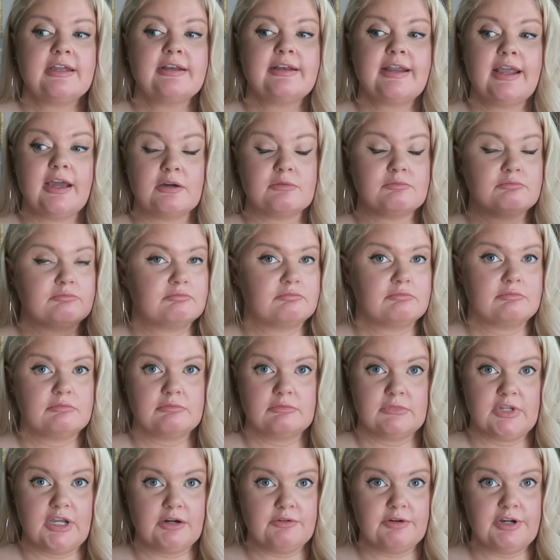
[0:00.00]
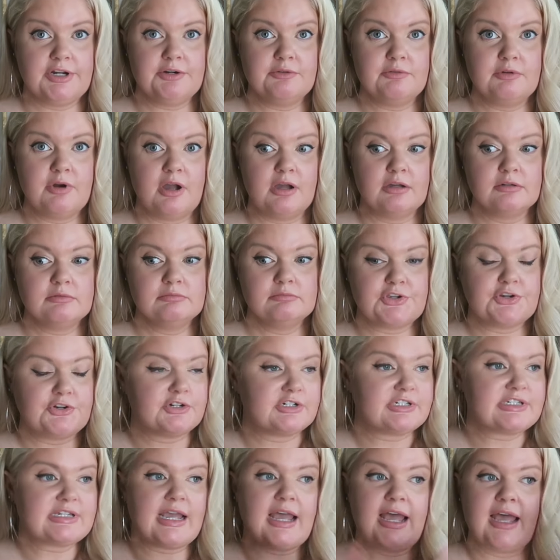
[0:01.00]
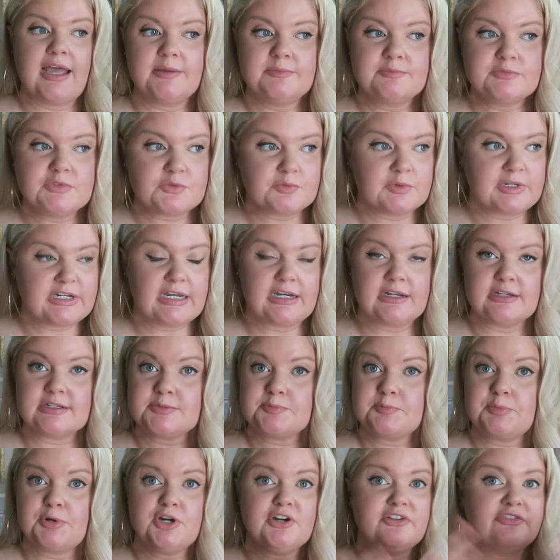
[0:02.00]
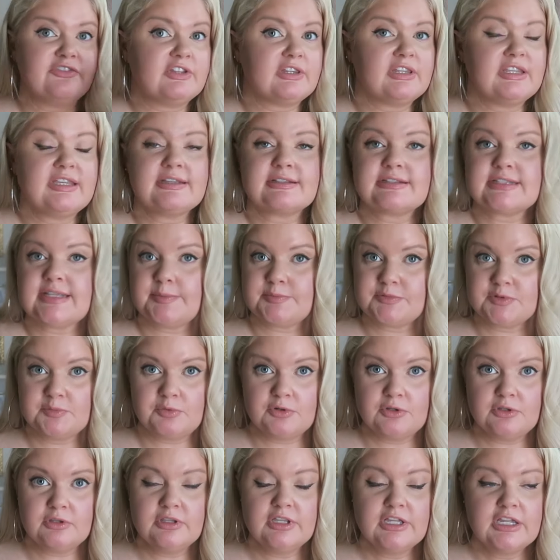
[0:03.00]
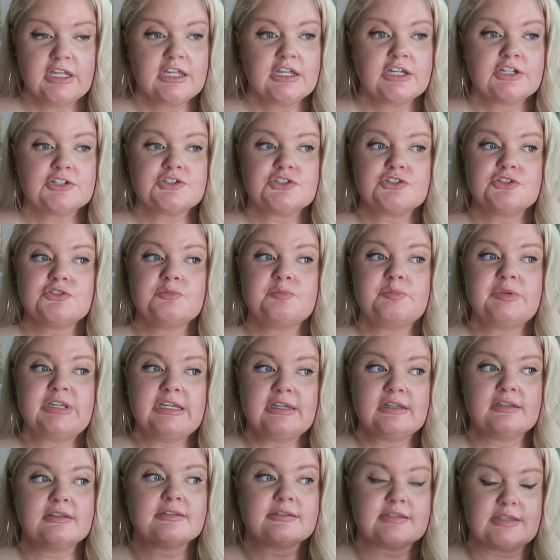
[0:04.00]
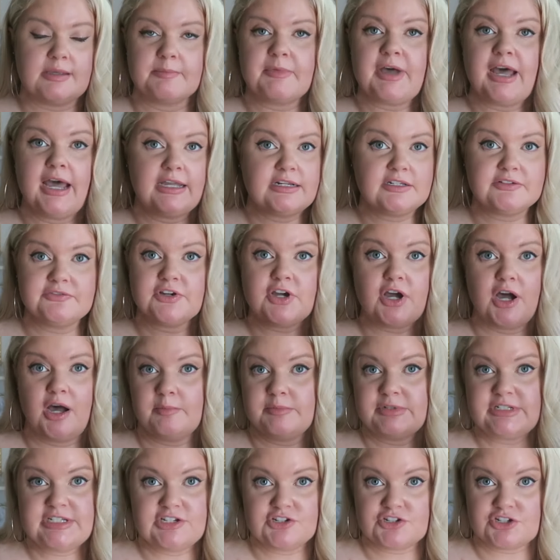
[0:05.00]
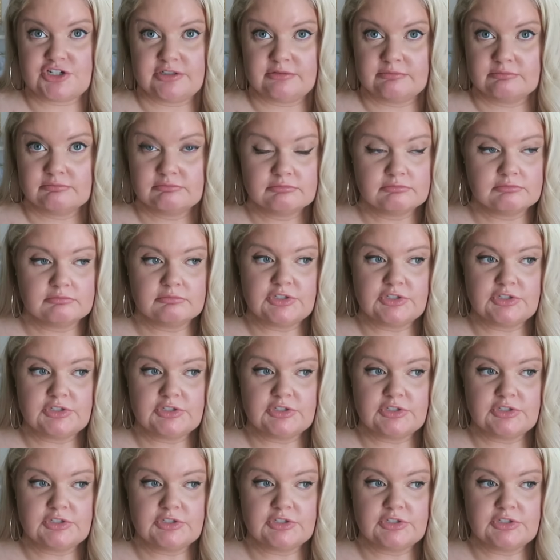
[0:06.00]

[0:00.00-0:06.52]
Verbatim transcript: Now, not right or wrong. There are times when it is perfectly acceptable to be in some kind of a competition,